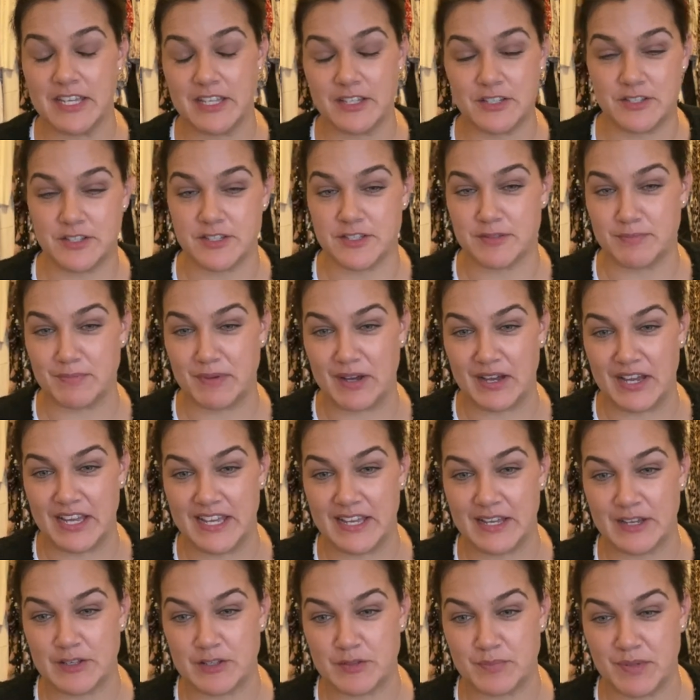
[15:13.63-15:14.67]
it's just my
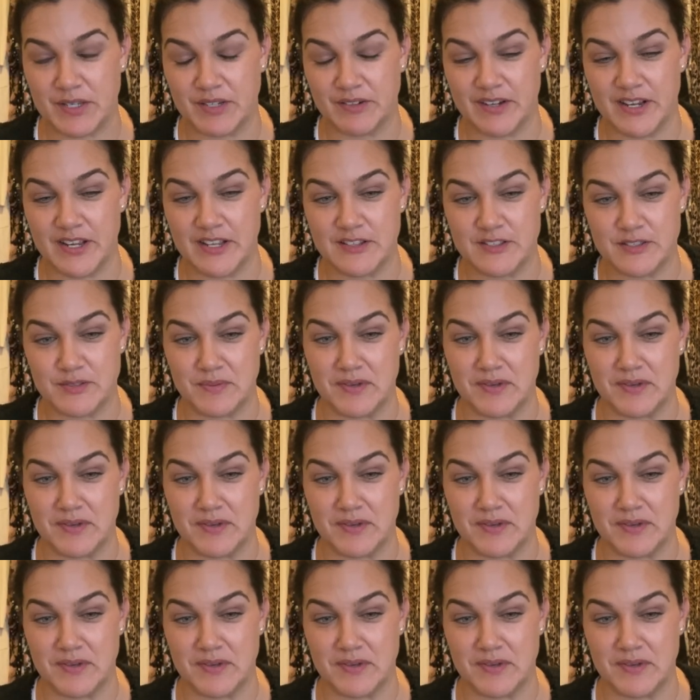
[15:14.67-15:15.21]
experience,